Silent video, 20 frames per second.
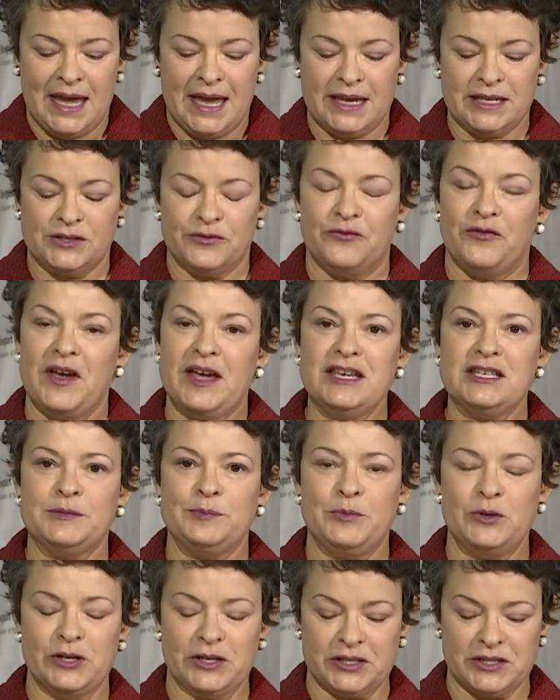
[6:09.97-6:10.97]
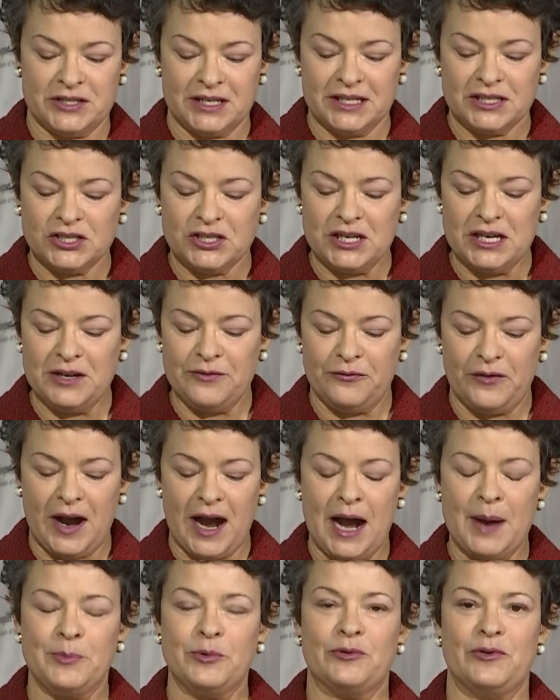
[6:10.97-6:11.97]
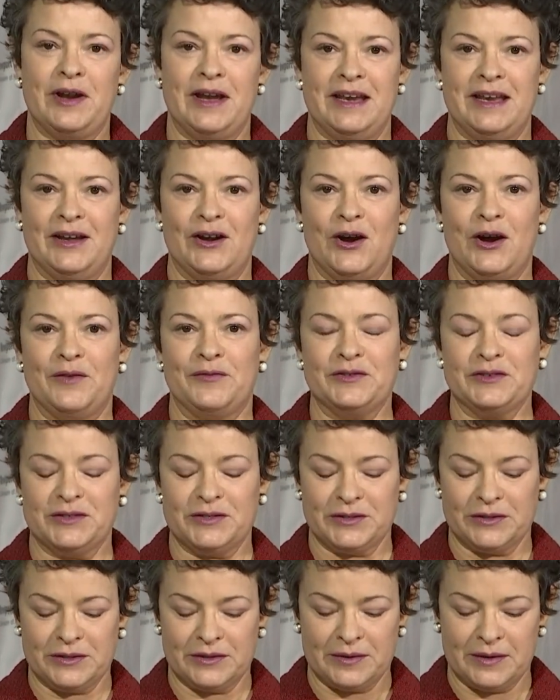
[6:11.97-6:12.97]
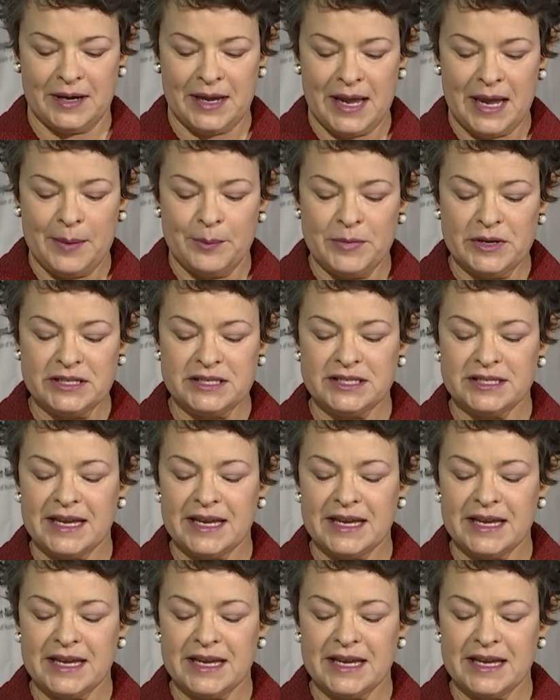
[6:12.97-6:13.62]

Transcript: As Facebook's chief operating officer, Ms.